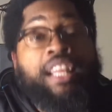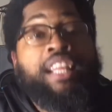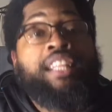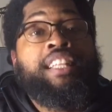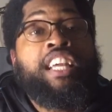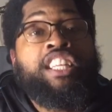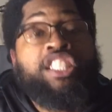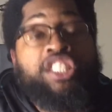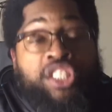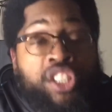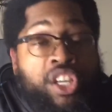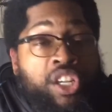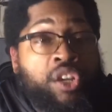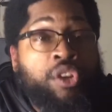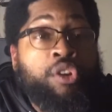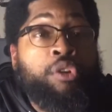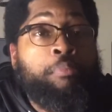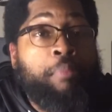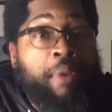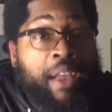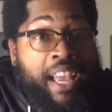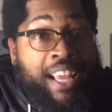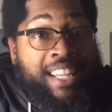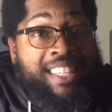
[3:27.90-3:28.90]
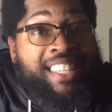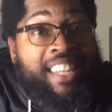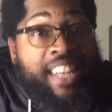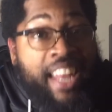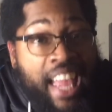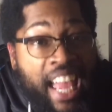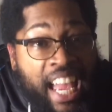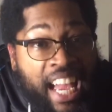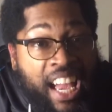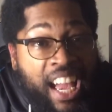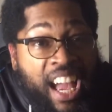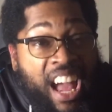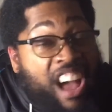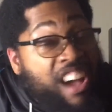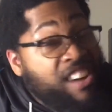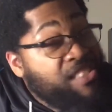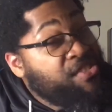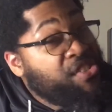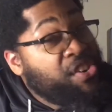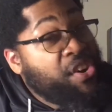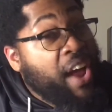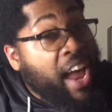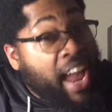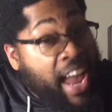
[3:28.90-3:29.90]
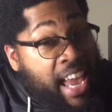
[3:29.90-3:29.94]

They stood on the man's neck for